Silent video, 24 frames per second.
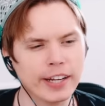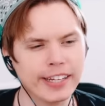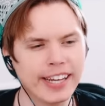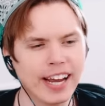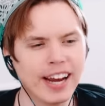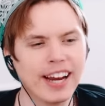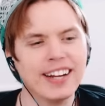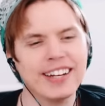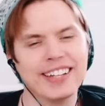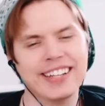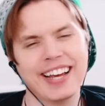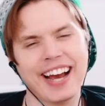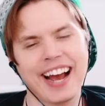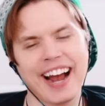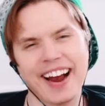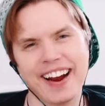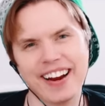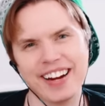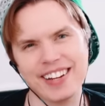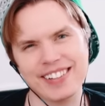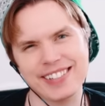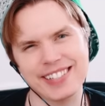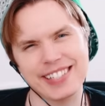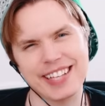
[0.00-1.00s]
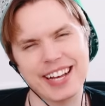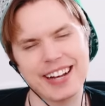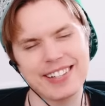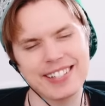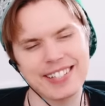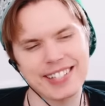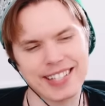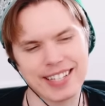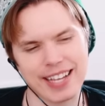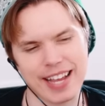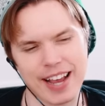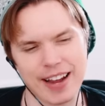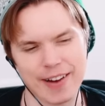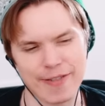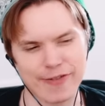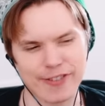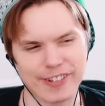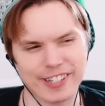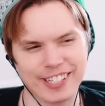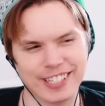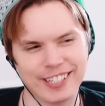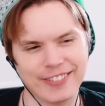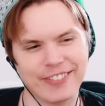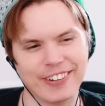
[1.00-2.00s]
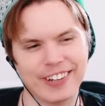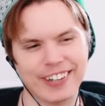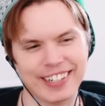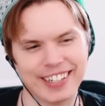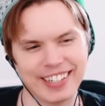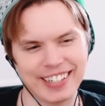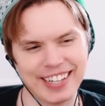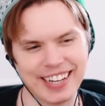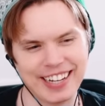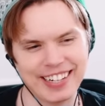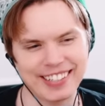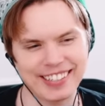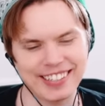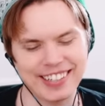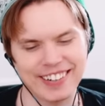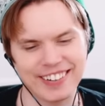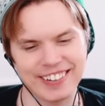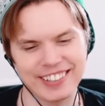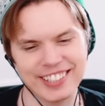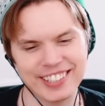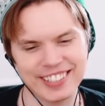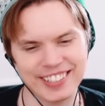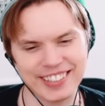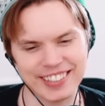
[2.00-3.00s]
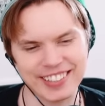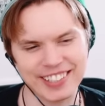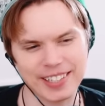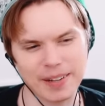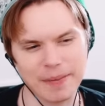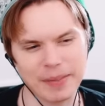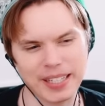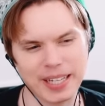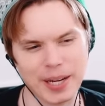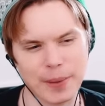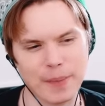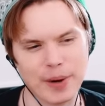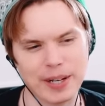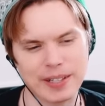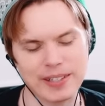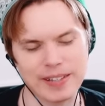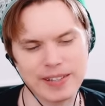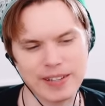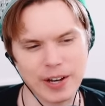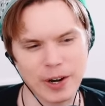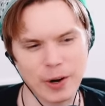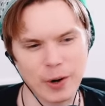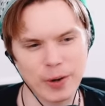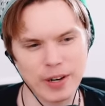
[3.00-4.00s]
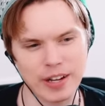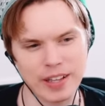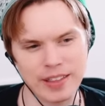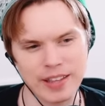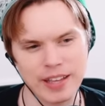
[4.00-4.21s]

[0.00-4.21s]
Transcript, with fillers: Again, kind of sounds African American. I don't know, just something about the tone